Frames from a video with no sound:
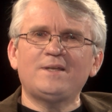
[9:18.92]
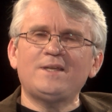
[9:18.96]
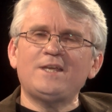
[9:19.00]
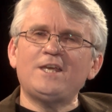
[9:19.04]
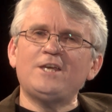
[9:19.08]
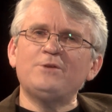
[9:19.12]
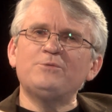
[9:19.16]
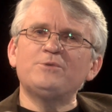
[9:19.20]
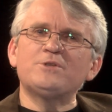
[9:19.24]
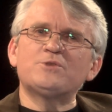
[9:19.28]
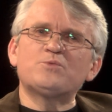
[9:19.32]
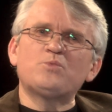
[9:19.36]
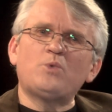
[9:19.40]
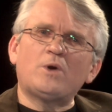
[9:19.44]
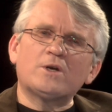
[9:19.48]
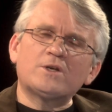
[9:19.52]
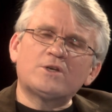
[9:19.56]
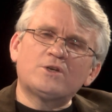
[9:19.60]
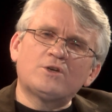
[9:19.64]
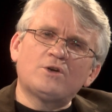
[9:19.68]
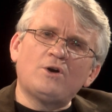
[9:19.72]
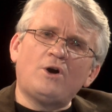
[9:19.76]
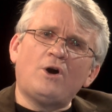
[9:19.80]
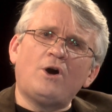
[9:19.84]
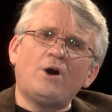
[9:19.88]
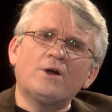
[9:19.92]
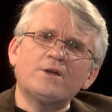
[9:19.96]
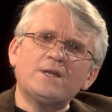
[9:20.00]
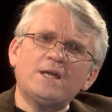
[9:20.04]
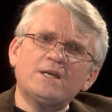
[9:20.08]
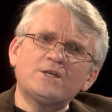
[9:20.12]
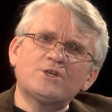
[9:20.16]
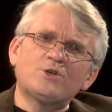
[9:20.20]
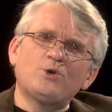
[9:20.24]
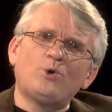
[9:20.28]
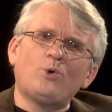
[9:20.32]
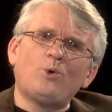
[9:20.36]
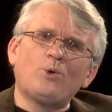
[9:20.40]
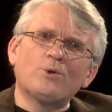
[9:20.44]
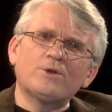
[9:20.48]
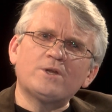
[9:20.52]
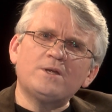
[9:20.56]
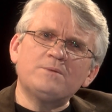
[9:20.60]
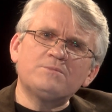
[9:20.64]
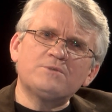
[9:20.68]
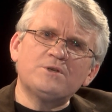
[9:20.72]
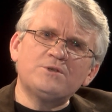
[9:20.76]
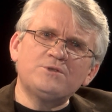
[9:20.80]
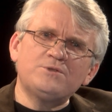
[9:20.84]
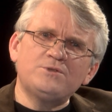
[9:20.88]
It was what God had called
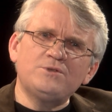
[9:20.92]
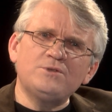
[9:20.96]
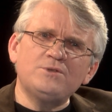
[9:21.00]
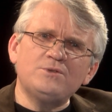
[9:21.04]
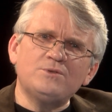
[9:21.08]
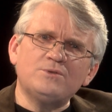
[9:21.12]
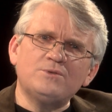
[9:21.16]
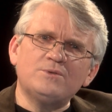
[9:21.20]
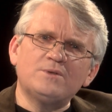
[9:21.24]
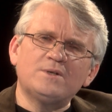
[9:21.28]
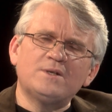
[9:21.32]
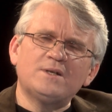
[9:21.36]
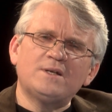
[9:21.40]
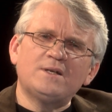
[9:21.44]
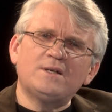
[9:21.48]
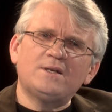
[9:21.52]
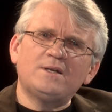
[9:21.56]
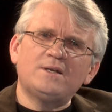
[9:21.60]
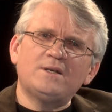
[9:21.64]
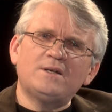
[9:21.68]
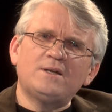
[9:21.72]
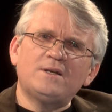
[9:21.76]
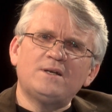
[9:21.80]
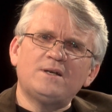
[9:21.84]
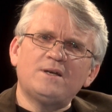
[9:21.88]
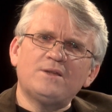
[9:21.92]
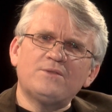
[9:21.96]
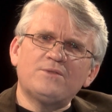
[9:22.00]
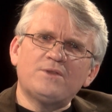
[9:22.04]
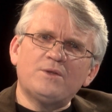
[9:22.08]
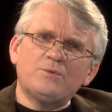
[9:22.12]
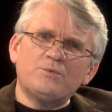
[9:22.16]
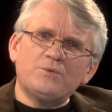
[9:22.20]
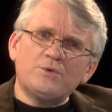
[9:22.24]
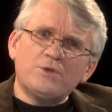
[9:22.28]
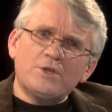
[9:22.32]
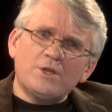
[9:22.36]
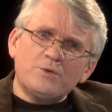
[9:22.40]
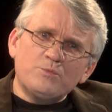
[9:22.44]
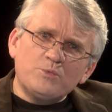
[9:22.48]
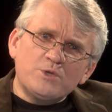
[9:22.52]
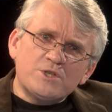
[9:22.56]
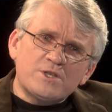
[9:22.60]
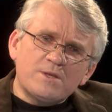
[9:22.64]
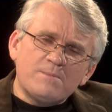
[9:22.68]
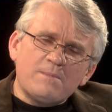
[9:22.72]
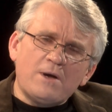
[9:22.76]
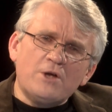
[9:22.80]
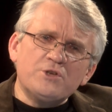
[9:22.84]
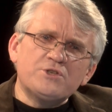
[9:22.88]
him to do that was
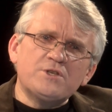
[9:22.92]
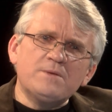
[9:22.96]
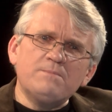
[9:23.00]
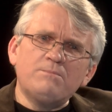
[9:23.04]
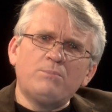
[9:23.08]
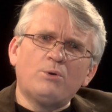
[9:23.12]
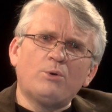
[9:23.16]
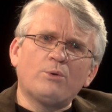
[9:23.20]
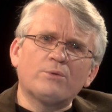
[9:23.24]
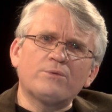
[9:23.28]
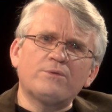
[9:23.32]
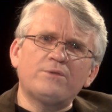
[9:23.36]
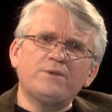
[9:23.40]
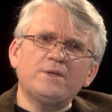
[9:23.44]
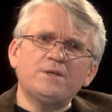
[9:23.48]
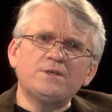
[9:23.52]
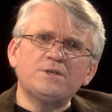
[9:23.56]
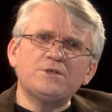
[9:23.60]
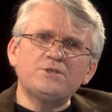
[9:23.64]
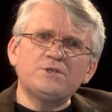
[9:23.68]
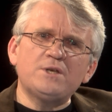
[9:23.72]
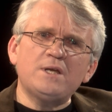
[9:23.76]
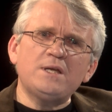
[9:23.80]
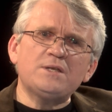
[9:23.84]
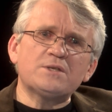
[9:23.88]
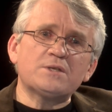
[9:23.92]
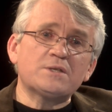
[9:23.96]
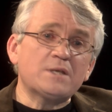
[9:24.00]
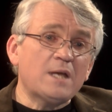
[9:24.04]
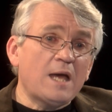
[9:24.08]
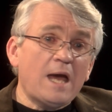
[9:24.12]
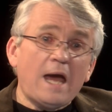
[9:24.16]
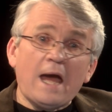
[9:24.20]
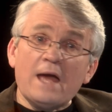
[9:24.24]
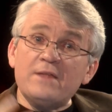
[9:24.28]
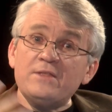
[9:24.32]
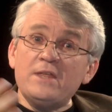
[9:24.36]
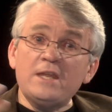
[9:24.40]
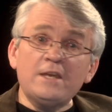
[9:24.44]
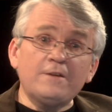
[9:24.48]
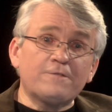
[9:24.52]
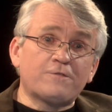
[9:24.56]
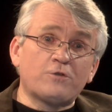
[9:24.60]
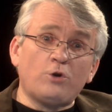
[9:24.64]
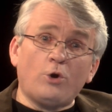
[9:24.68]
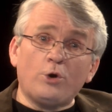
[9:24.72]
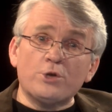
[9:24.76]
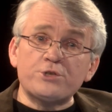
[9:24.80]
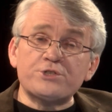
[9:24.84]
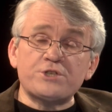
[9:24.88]
the most important thing to Jesus. And then, of
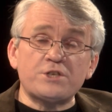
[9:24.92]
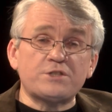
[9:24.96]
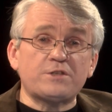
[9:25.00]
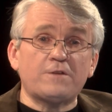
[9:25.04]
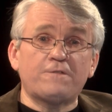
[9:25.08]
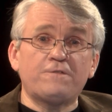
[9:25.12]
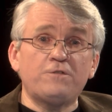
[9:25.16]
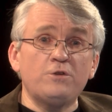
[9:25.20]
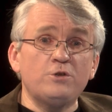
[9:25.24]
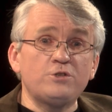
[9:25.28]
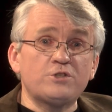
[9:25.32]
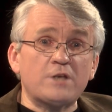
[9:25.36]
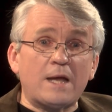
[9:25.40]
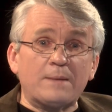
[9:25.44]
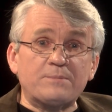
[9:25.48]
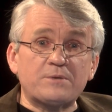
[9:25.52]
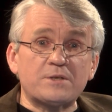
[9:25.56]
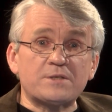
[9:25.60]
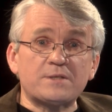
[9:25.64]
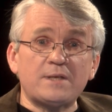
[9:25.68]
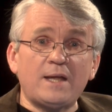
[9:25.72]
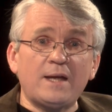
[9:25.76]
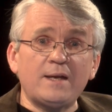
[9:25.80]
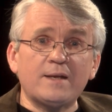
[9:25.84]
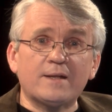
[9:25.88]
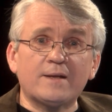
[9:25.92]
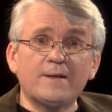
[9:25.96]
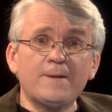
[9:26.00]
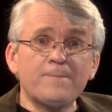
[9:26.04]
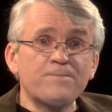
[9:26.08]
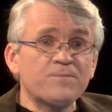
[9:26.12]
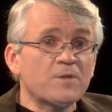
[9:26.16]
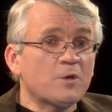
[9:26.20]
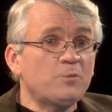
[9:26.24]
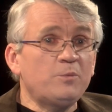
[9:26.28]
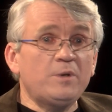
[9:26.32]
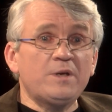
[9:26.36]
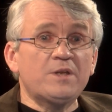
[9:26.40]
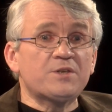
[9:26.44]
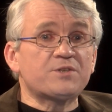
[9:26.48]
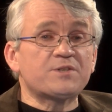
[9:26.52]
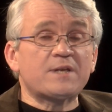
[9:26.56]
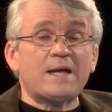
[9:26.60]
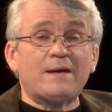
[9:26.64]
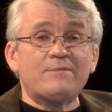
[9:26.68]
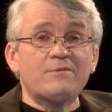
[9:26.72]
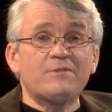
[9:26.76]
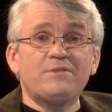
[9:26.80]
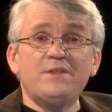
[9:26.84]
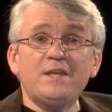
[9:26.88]
course, just a few chapters later, we
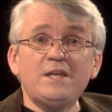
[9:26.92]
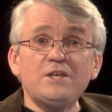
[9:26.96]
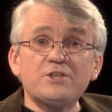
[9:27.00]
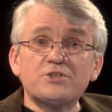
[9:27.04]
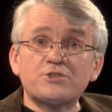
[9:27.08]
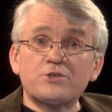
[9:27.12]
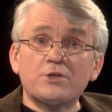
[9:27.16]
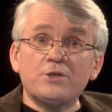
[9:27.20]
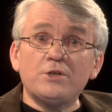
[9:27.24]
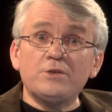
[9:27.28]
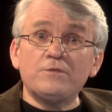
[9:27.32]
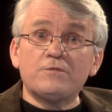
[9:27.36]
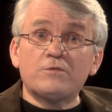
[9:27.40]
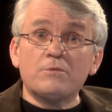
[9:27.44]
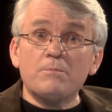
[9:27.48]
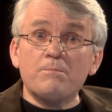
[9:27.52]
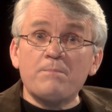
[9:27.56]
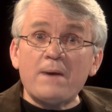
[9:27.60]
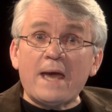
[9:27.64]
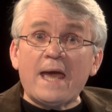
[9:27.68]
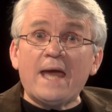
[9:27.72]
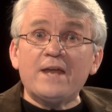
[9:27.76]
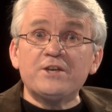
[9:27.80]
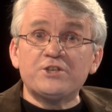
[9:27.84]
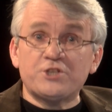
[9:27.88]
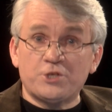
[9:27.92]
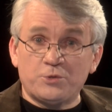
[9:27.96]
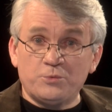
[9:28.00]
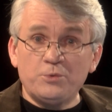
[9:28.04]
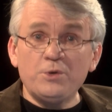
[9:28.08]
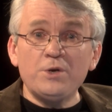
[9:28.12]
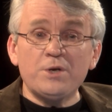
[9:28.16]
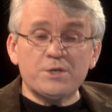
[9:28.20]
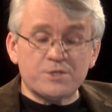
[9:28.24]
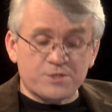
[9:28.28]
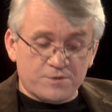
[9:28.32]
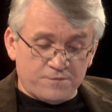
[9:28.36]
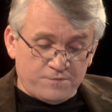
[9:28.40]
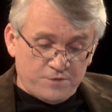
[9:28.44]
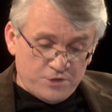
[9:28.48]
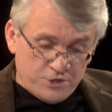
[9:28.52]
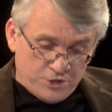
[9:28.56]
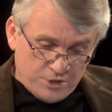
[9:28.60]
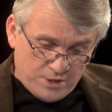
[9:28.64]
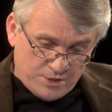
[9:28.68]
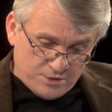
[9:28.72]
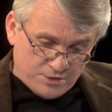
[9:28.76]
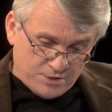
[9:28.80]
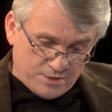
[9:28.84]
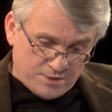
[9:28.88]
discover things turn from bad to worse for
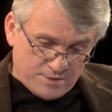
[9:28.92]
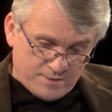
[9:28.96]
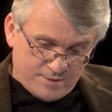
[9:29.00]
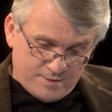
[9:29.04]
Jesus.